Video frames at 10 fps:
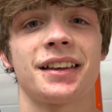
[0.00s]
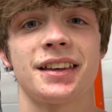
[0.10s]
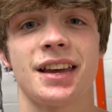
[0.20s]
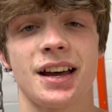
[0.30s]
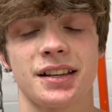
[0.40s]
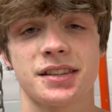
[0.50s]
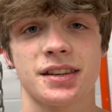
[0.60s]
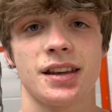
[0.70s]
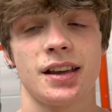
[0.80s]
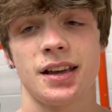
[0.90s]
Yeah, it's
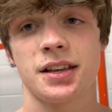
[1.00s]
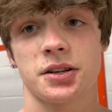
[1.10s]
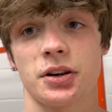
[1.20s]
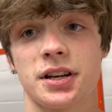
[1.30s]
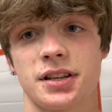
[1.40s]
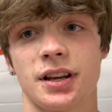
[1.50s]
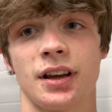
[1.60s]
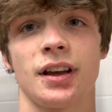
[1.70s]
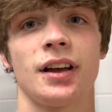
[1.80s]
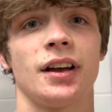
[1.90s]
it's crazy.
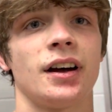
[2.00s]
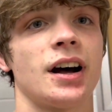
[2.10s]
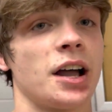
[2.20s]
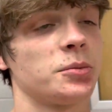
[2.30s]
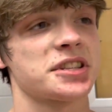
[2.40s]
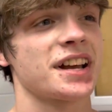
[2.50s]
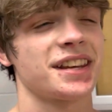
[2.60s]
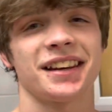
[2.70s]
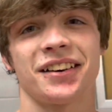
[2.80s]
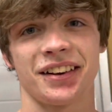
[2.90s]
I almost got
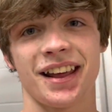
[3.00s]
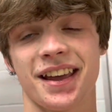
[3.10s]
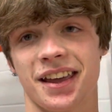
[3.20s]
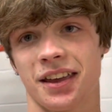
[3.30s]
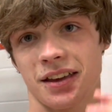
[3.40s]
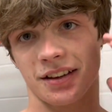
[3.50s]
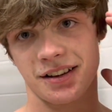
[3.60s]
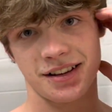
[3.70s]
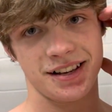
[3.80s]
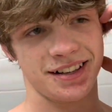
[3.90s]
taken down today.
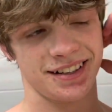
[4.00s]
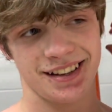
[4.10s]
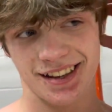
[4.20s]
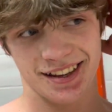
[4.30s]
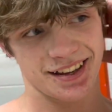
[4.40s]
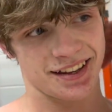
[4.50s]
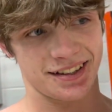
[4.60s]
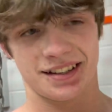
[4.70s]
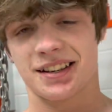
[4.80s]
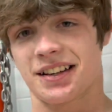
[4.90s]
Uh,
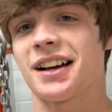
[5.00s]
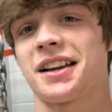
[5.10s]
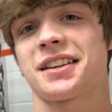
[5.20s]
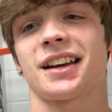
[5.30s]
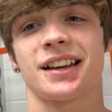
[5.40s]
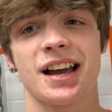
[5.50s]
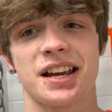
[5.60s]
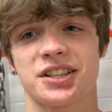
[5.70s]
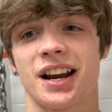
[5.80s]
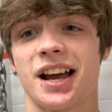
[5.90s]
I got, guy
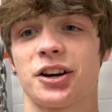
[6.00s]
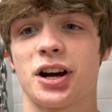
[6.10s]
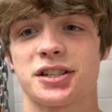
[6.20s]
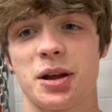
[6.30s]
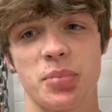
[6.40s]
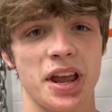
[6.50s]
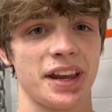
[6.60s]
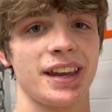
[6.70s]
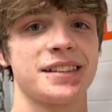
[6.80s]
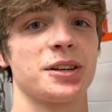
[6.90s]
shot a high crotch and I
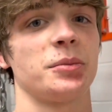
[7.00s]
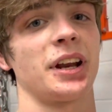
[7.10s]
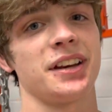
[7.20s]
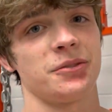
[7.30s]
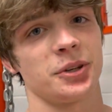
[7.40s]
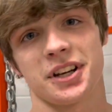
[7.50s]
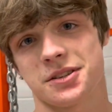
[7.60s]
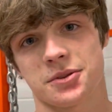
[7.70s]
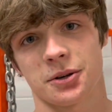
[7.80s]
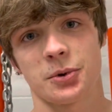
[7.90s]
pancaked him, and I didn't realize
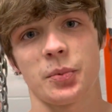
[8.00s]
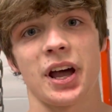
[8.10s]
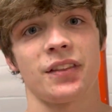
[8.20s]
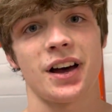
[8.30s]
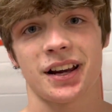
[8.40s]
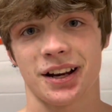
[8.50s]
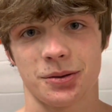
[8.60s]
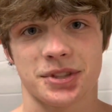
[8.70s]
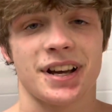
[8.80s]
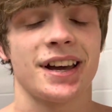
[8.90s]
he was gonna rip a headlock, and I
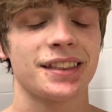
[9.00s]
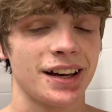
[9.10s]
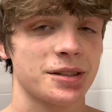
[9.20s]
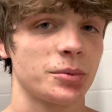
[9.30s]
almost got headlocked.